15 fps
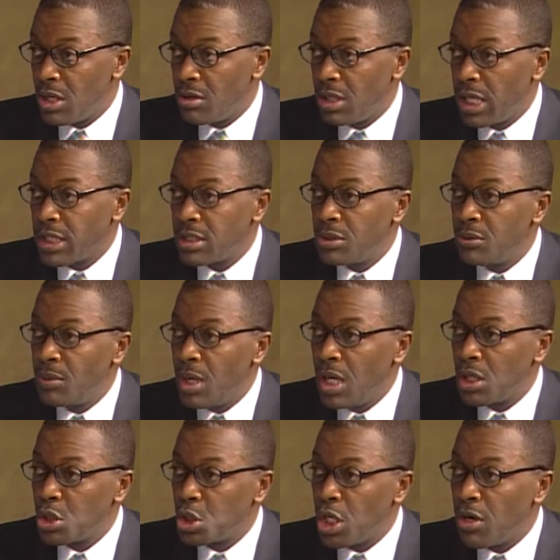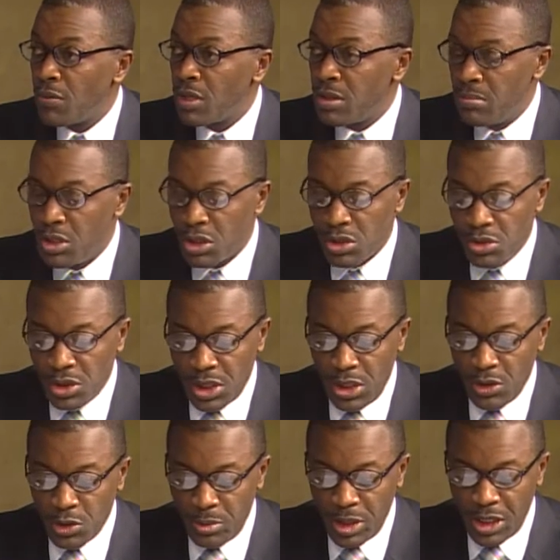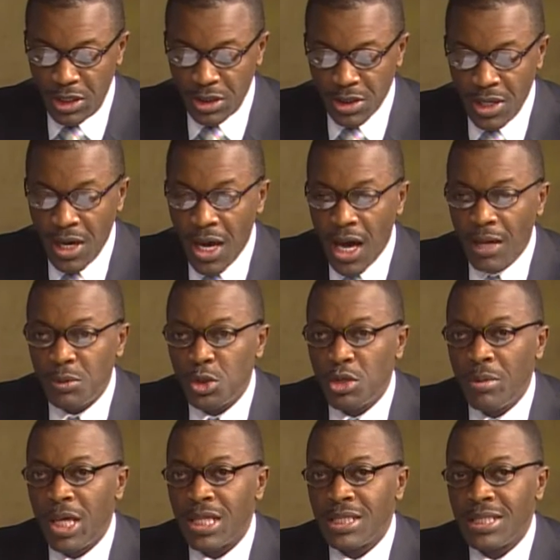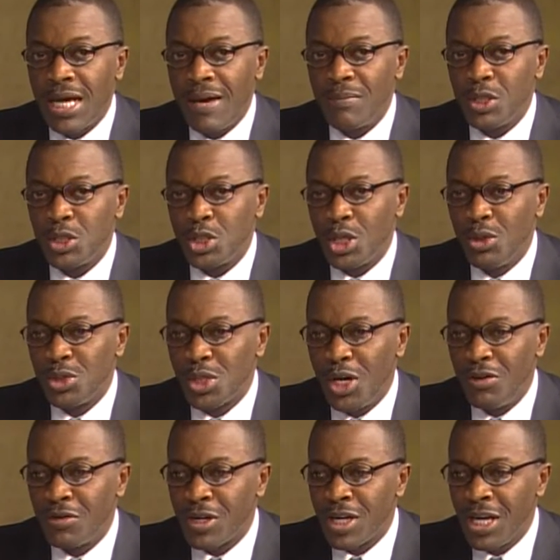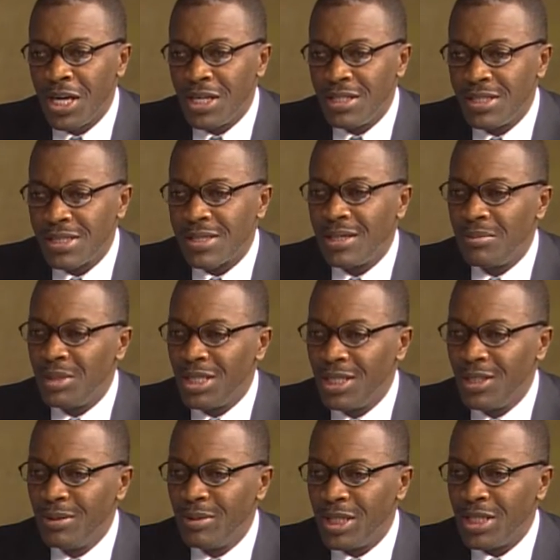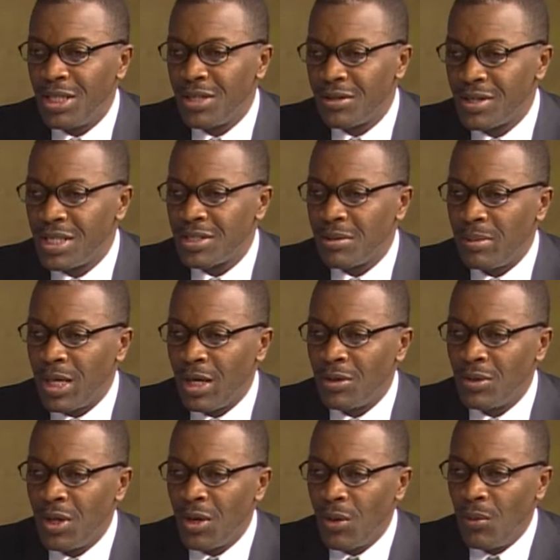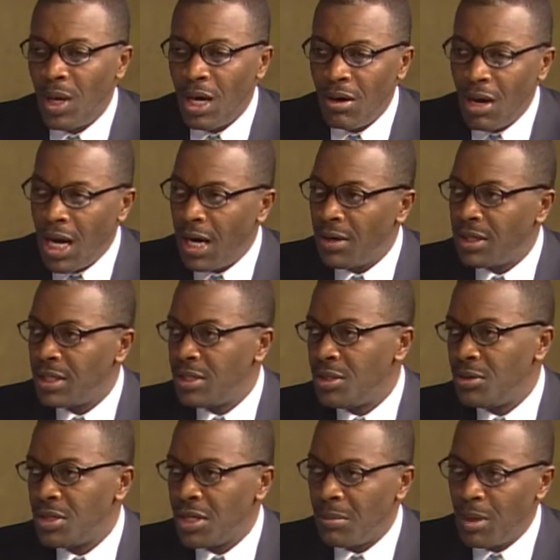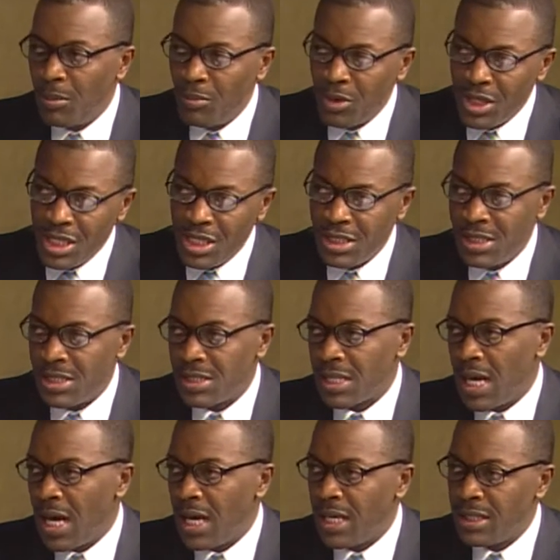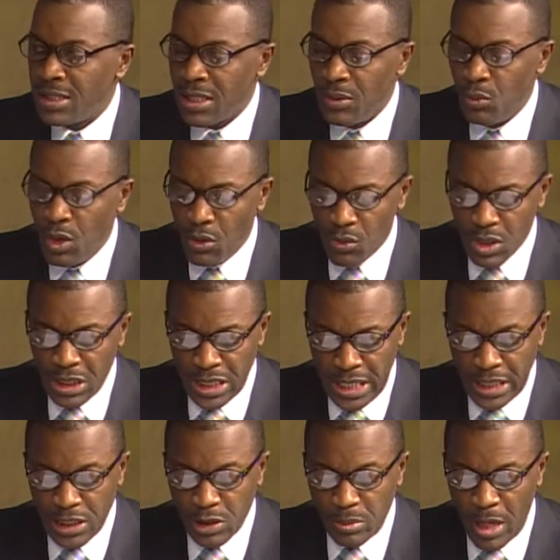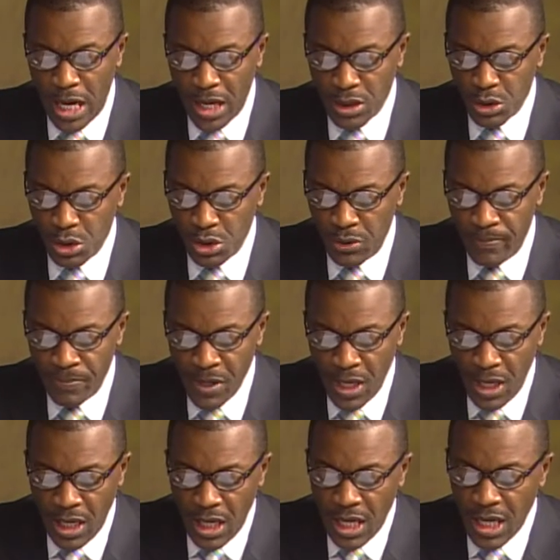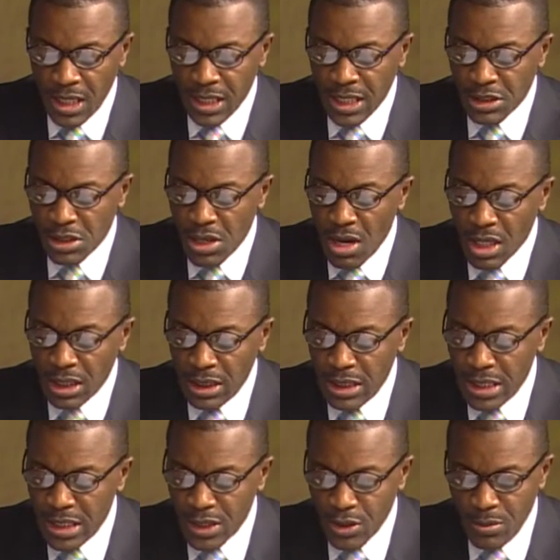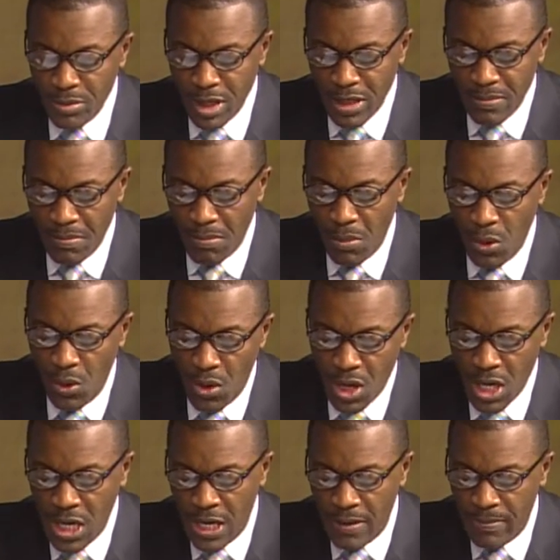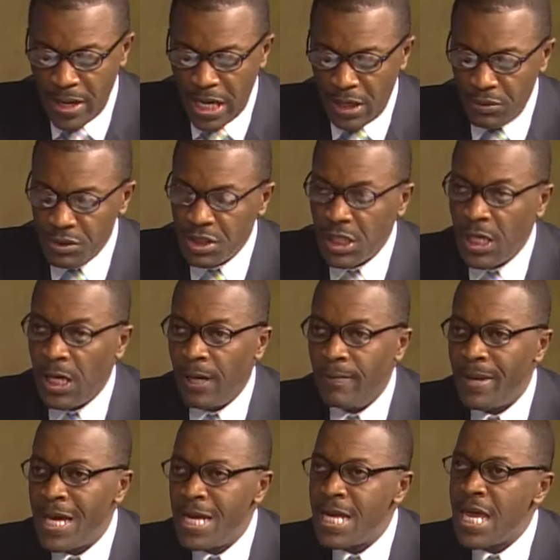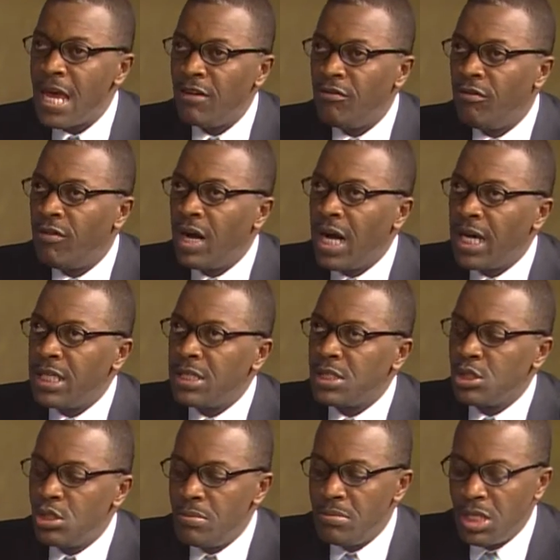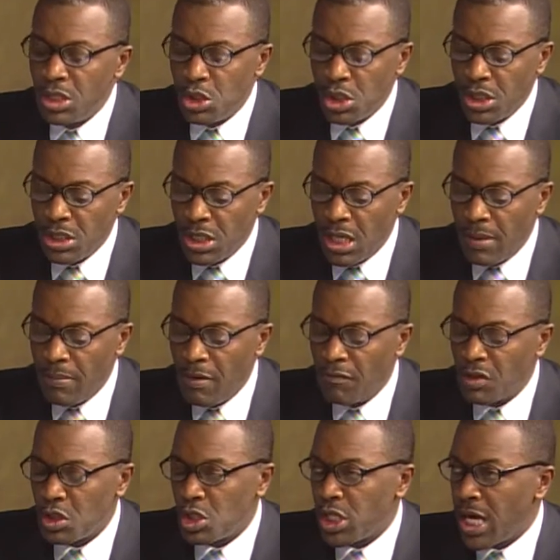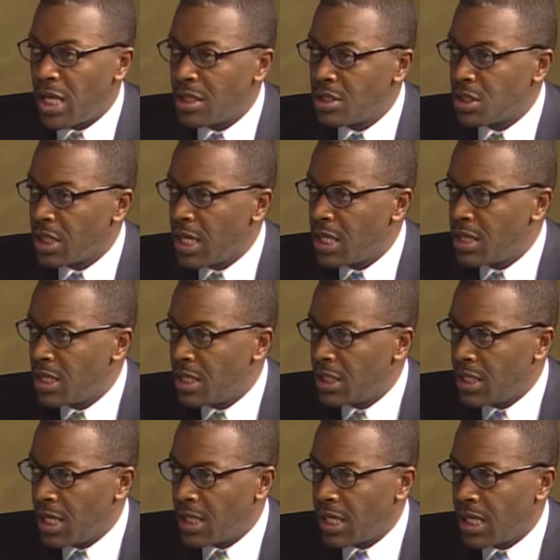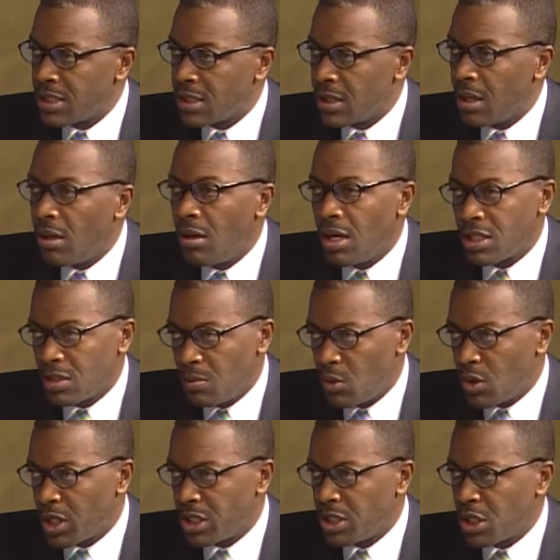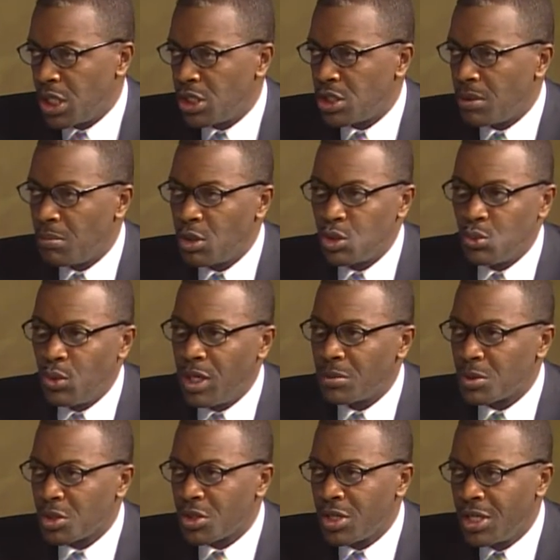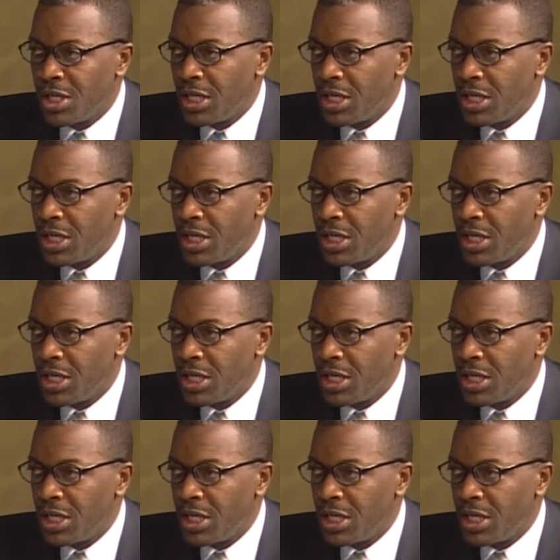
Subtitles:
that you'd like to share with Mr. Sills, because I'm sure by the time the show's over, you're just going to be a little bit curious about, wow, how did you come up with these designs and what really inspires you? Let's talk a little bit more about any advice. You mentioned Memphis Challenge, and I think that's an awesome organization. Ms. Webster